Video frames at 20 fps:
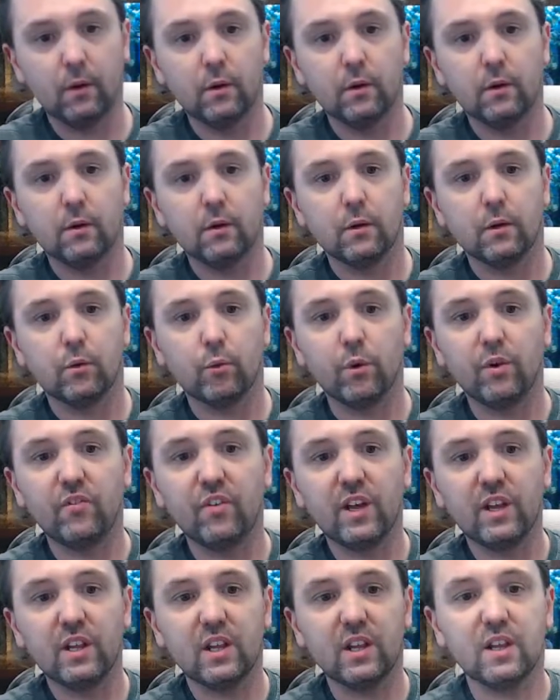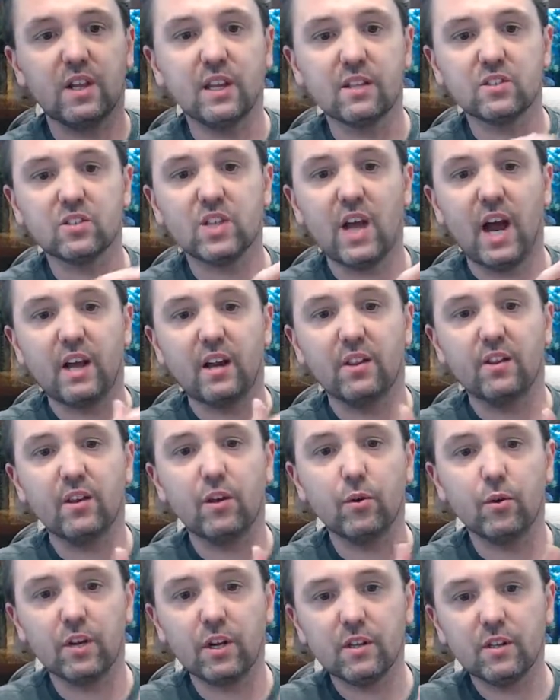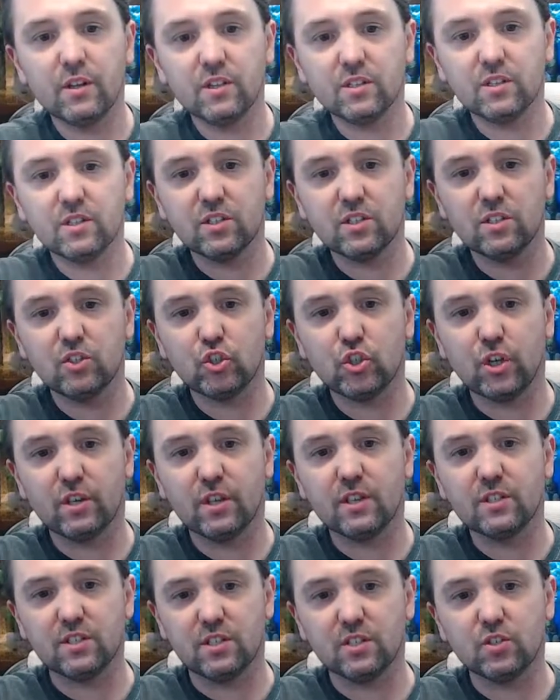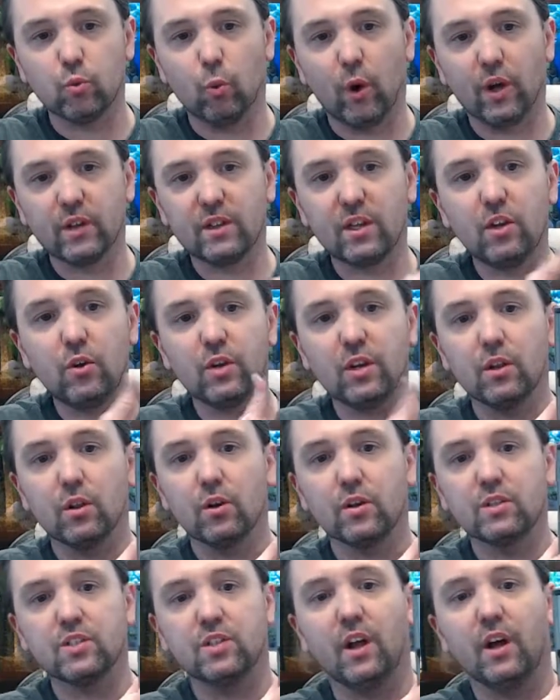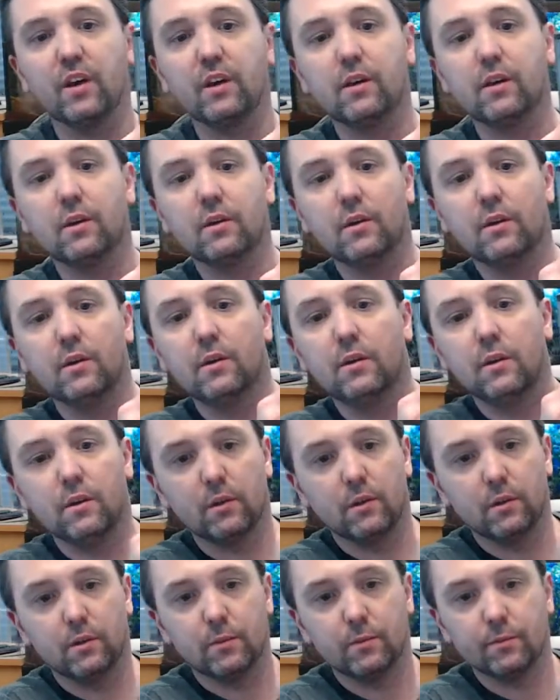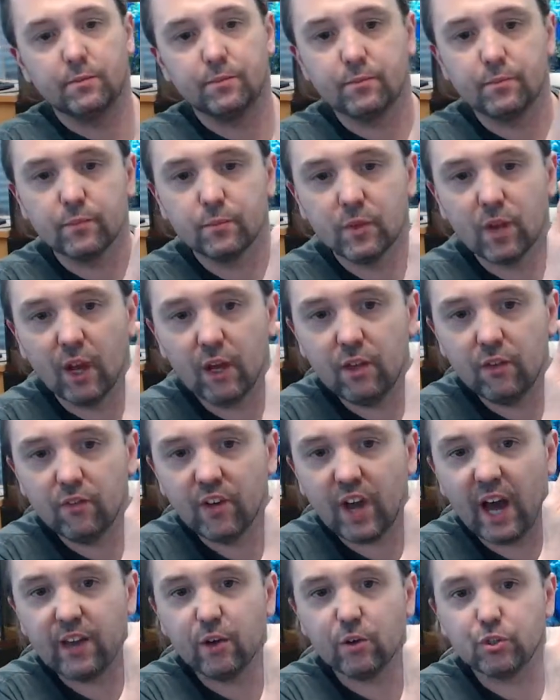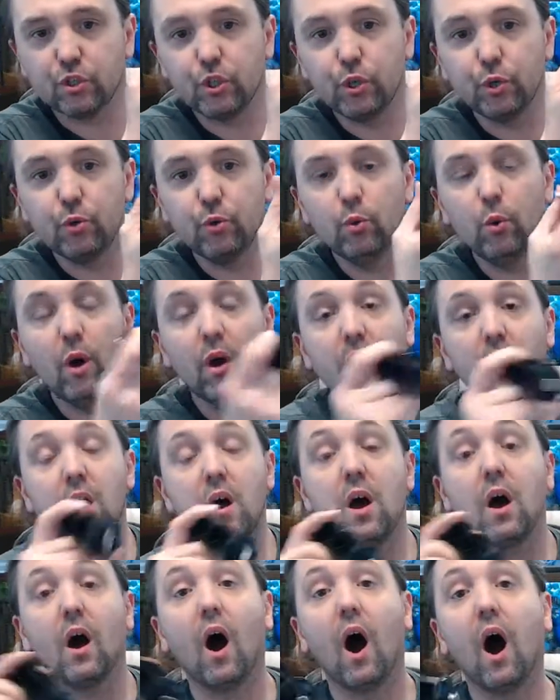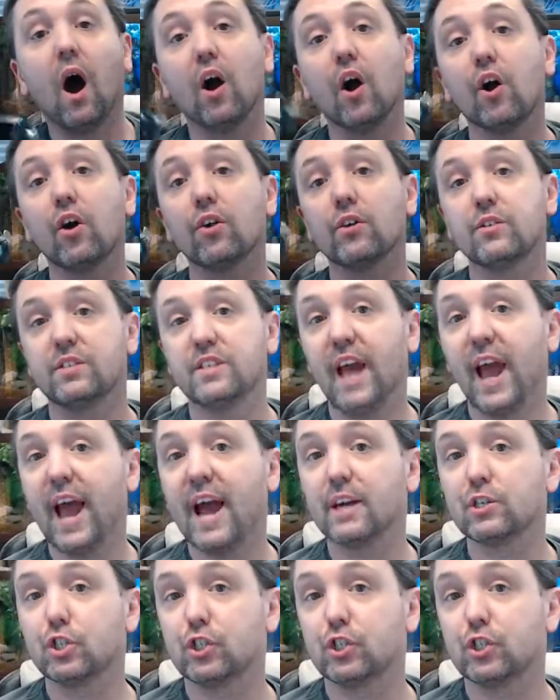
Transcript: revealing the inside of the unit. And this is this is what the unit looks like. Okay, you've got your two R-004,